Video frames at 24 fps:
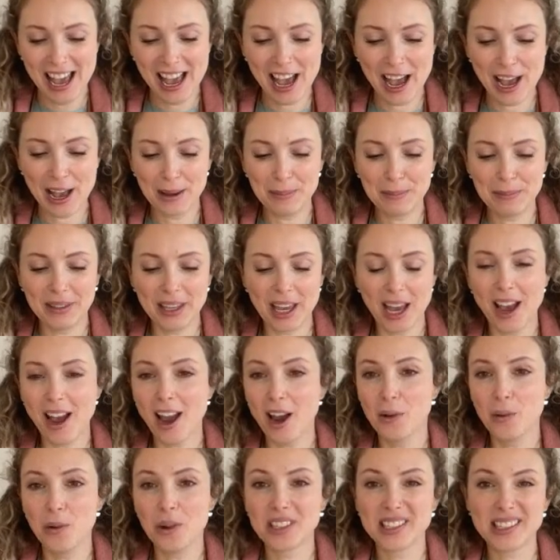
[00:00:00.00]
Yeah,
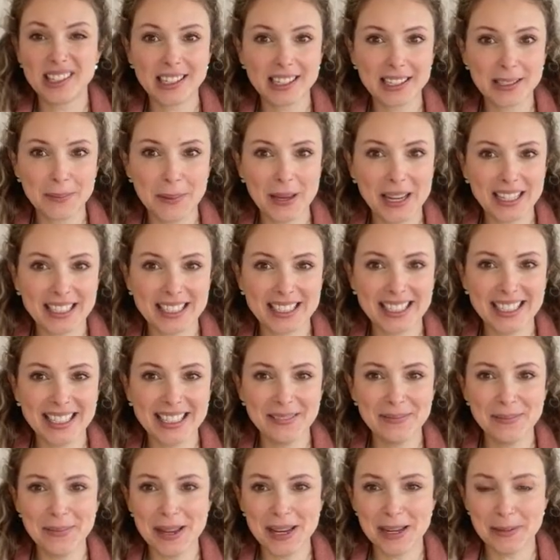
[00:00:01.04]
I wasn't
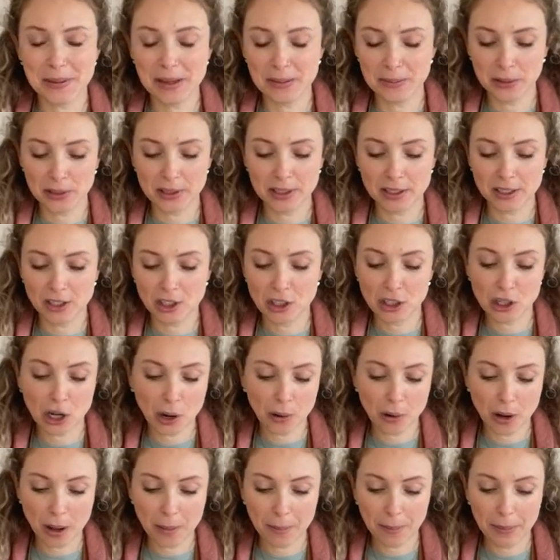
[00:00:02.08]
expecting many people to show
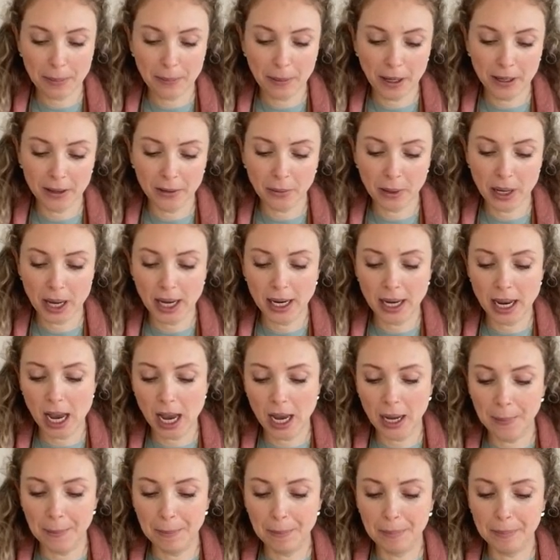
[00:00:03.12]
up, by the way,
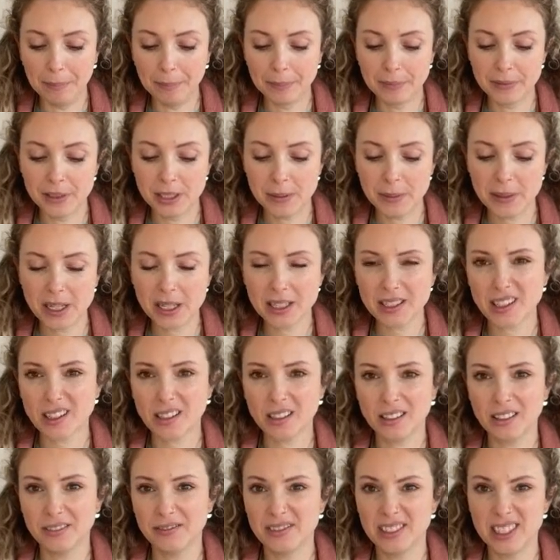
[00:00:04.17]
just because I
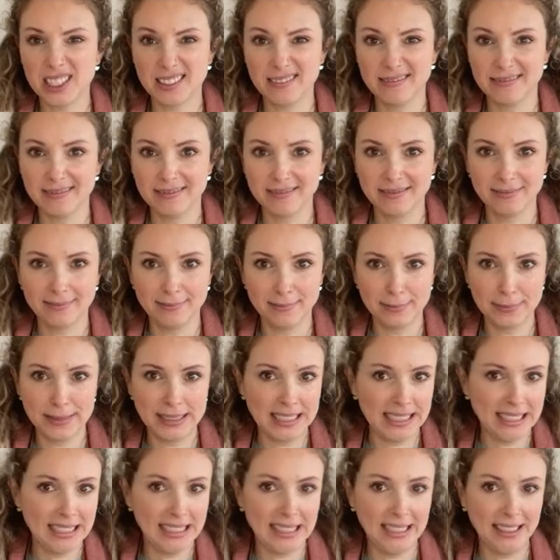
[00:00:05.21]
kind of didn't
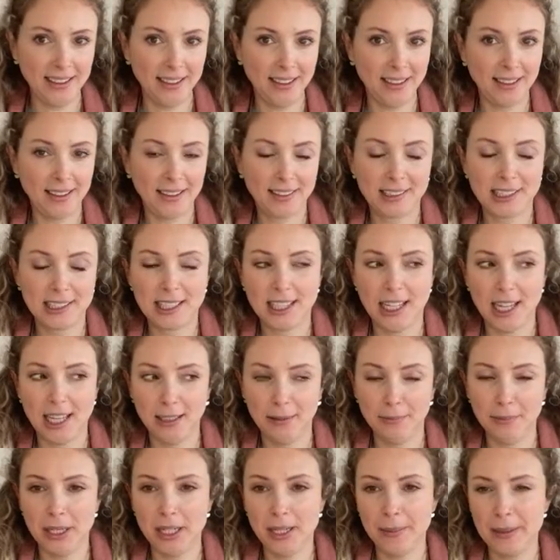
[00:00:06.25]
really like
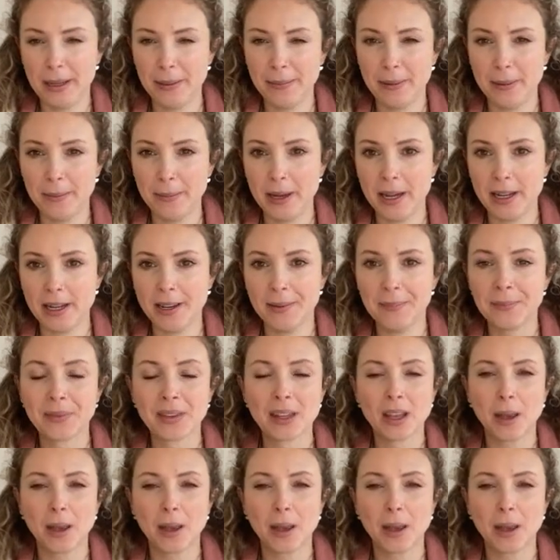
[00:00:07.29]
tell many people about it.